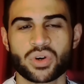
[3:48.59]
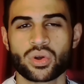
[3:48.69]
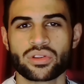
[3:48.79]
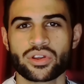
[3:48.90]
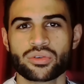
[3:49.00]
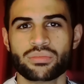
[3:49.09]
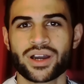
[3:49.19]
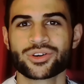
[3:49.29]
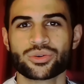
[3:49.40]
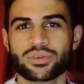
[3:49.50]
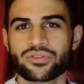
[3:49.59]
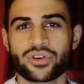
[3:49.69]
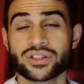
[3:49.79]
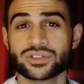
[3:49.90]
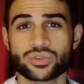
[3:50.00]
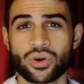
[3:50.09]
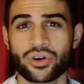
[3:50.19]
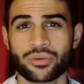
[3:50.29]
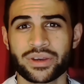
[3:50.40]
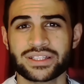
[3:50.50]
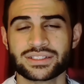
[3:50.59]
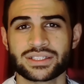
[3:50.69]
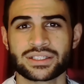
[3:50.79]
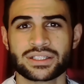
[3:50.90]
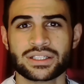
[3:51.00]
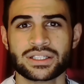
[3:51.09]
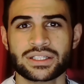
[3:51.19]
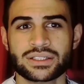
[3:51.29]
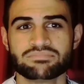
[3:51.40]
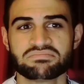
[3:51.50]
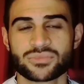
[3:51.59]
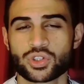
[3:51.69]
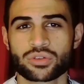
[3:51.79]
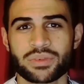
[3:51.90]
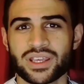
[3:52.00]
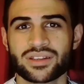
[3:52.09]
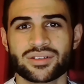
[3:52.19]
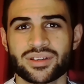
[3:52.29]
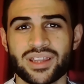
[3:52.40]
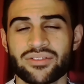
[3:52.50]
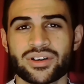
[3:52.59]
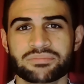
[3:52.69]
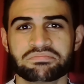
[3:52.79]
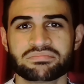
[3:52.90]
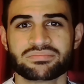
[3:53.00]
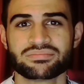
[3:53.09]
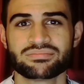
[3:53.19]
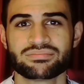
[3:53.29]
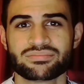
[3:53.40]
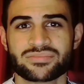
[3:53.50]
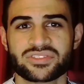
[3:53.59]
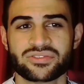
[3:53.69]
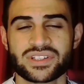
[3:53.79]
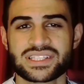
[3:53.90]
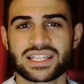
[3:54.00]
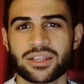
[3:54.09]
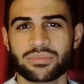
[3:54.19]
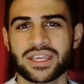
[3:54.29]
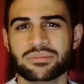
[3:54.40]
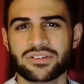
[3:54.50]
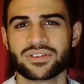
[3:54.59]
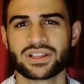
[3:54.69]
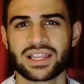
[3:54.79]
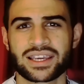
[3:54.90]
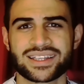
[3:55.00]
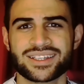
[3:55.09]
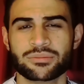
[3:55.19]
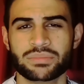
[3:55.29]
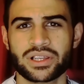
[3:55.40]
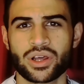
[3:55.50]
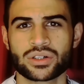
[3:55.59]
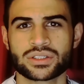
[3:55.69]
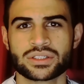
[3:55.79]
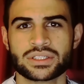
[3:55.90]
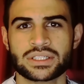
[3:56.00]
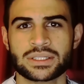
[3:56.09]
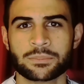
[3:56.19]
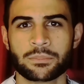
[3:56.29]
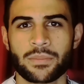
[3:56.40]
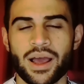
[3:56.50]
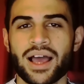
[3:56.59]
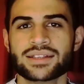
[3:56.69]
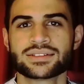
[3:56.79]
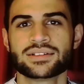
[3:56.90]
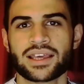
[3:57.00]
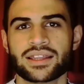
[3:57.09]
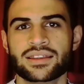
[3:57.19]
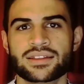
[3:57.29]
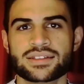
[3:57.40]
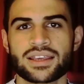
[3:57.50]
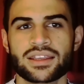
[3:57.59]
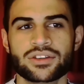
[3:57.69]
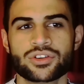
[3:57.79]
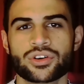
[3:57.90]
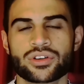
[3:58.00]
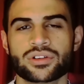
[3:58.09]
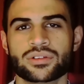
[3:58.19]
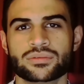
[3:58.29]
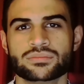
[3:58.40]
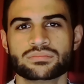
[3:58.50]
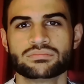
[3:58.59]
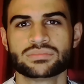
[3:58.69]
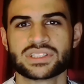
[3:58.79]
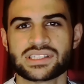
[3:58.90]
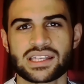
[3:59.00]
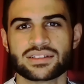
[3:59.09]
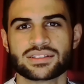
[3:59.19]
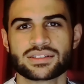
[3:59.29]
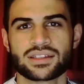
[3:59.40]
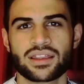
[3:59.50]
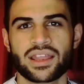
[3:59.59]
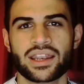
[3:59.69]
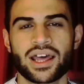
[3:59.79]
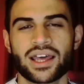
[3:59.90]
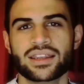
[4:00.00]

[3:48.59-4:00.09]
although my group of friends, who are amazing, took me in, never physically made me feel like I didn't belong, I still had this internal sense that I